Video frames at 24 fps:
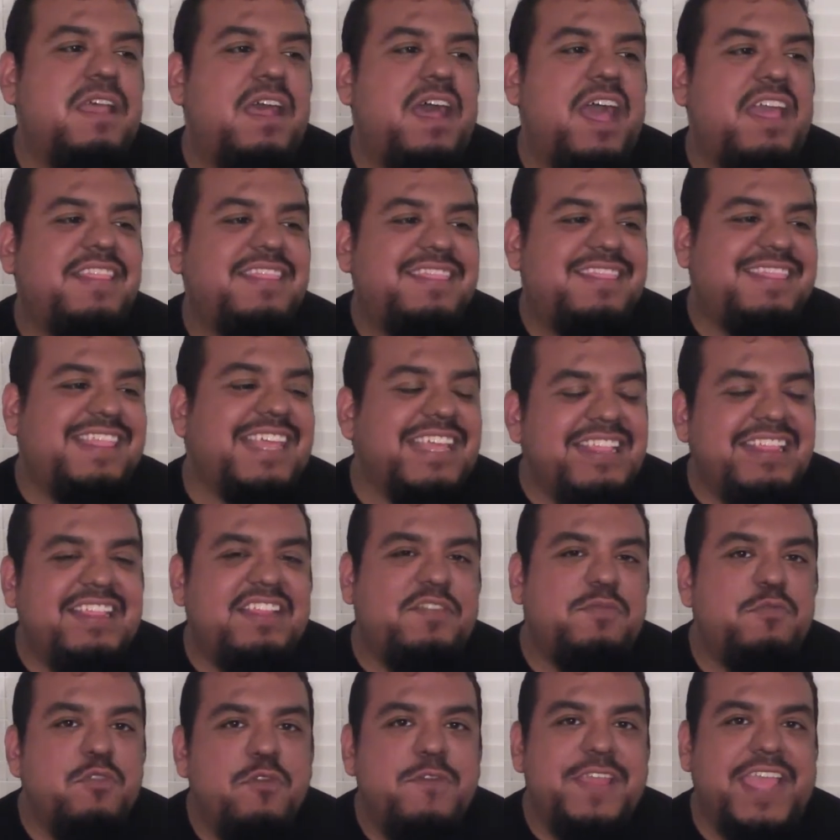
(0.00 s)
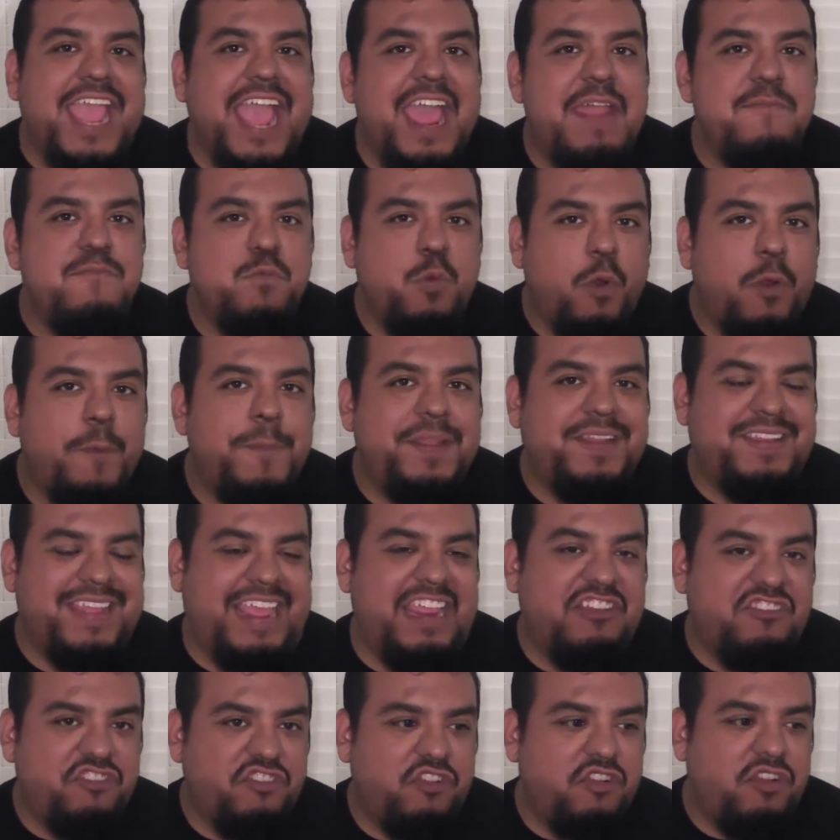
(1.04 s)
think this movie had more
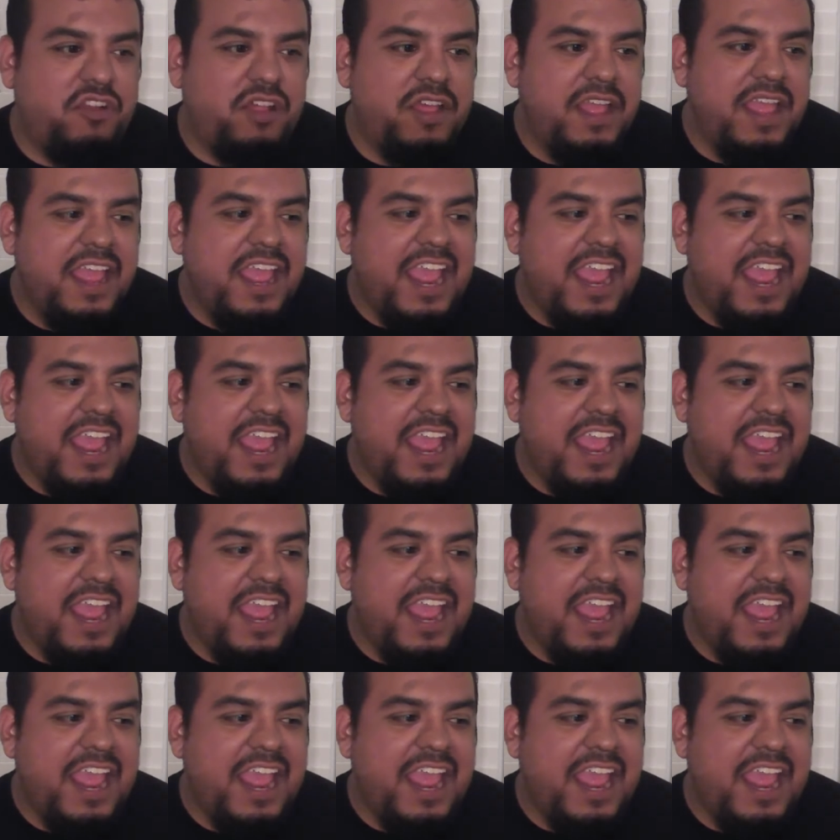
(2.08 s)
potential,